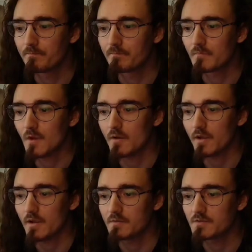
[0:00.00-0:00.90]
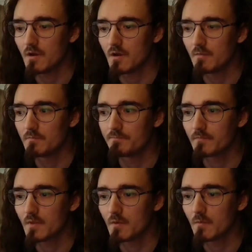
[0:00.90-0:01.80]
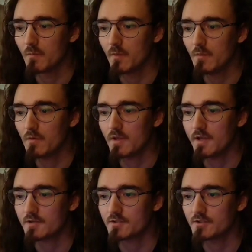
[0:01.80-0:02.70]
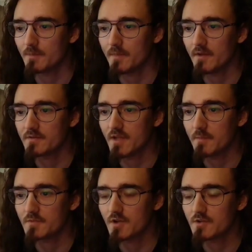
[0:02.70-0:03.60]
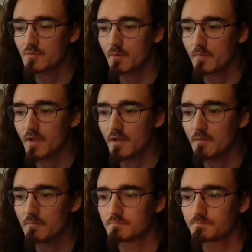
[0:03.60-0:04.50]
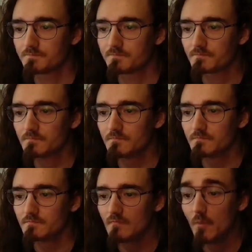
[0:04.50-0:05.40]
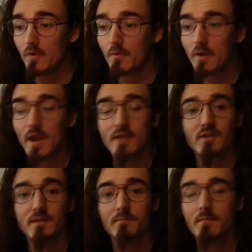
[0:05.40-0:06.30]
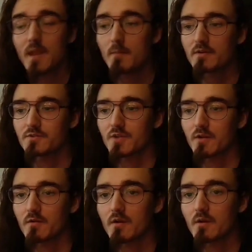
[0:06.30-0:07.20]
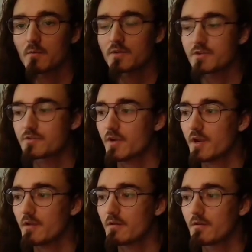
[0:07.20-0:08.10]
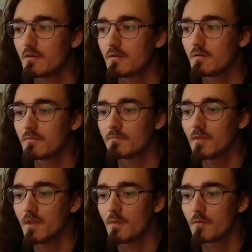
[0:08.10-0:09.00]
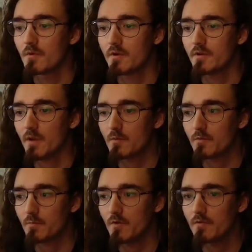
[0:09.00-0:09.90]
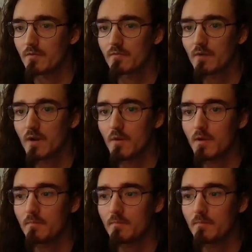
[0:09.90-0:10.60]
Okay, so we will actually drop down the Snapjaw Swarm now. We were actually able to trigger Lurk, which is great. And we're going to attack with both right away.